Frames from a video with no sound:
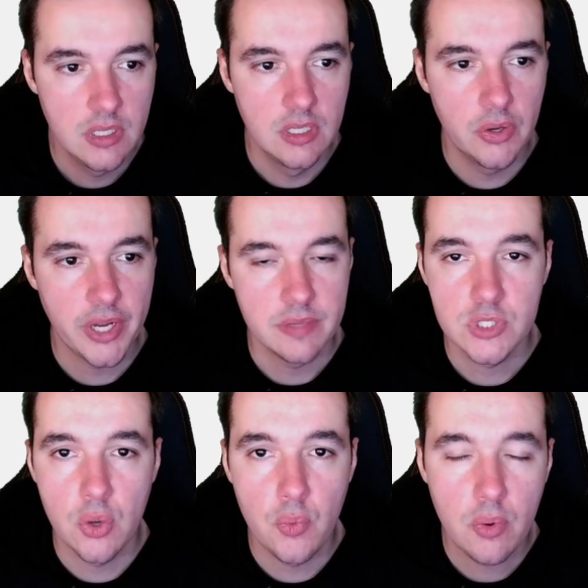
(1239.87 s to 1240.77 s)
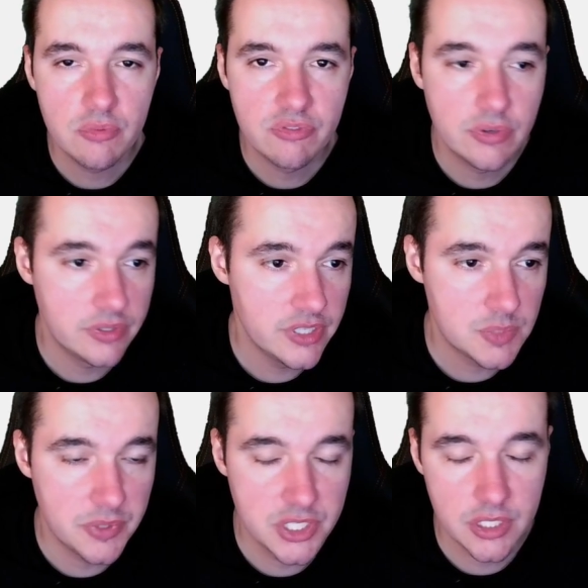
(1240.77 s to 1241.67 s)
Okay, so for this
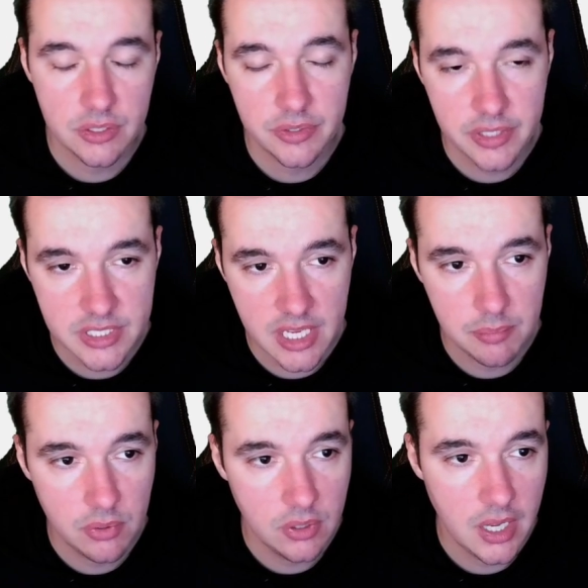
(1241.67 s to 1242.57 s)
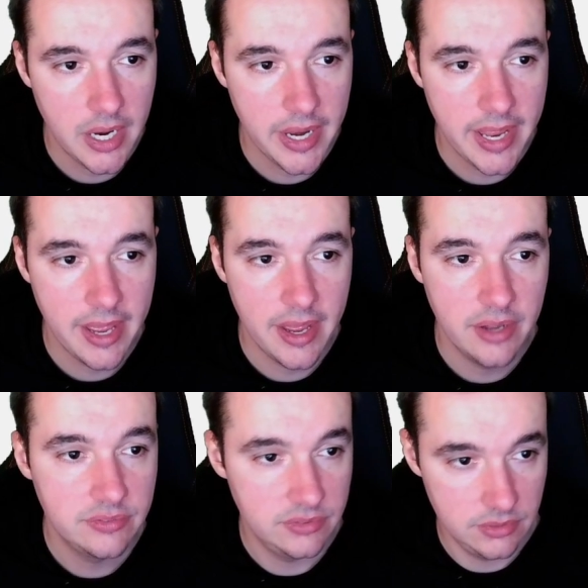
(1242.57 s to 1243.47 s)
particular example, I
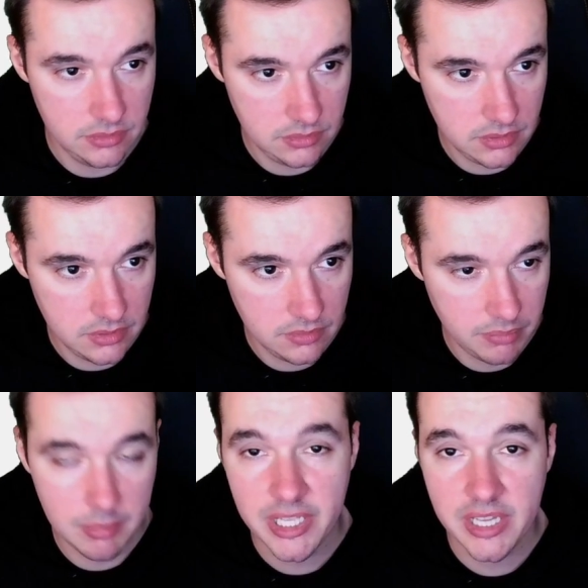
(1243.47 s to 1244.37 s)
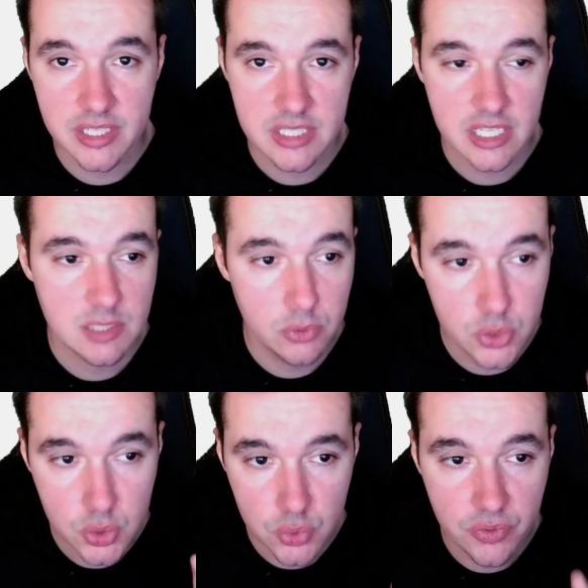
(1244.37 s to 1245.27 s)
have publicly accessible
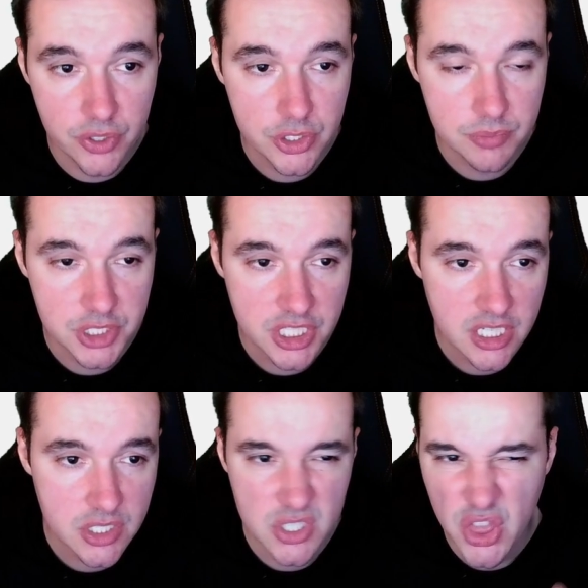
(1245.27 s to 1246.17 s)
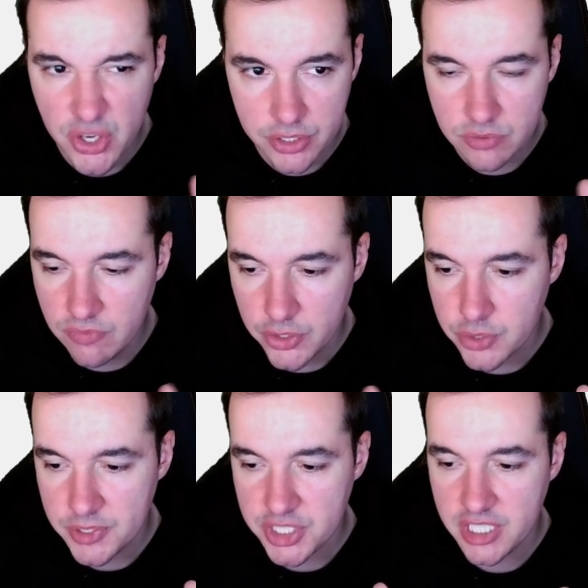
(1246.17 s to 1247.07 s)
2 virtual machines. The third virtual
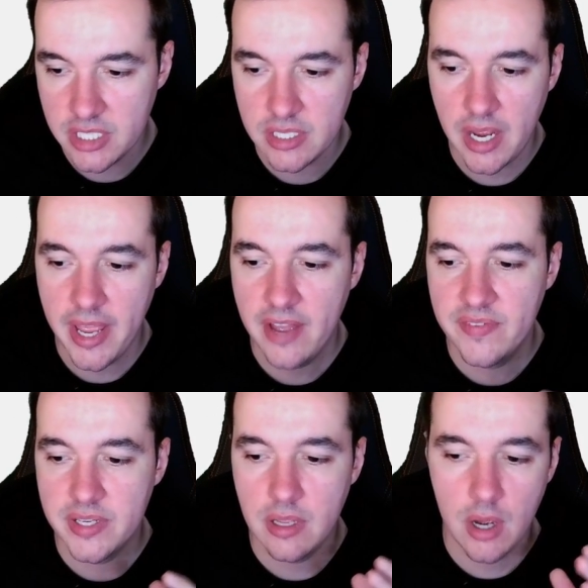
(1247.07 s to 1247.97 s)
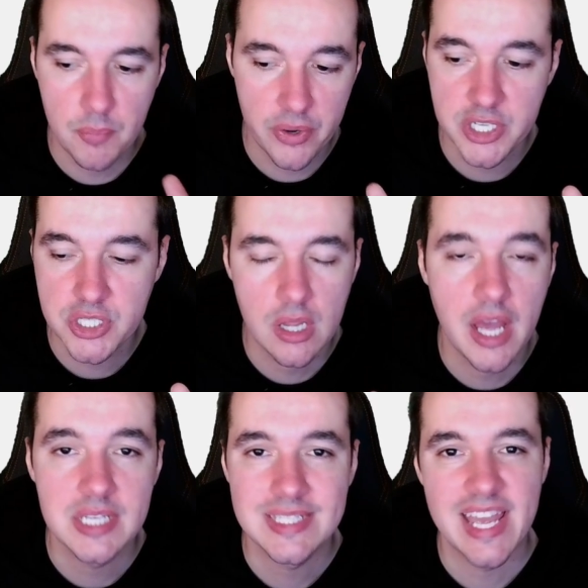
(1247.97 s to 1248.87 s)
machine I haven't
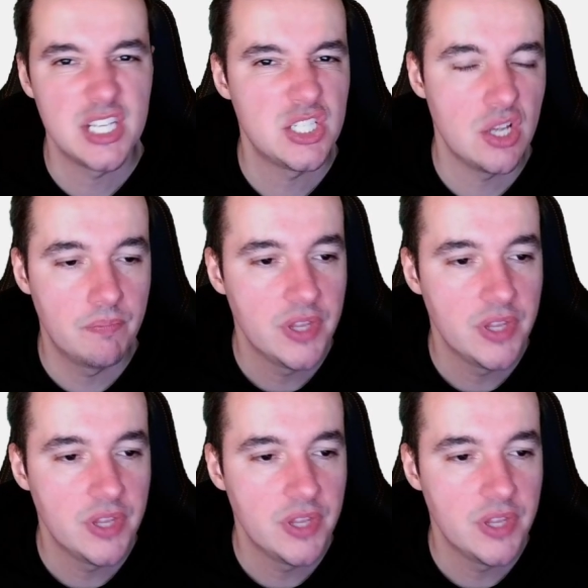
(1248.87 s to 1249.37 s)
operationalized yet, so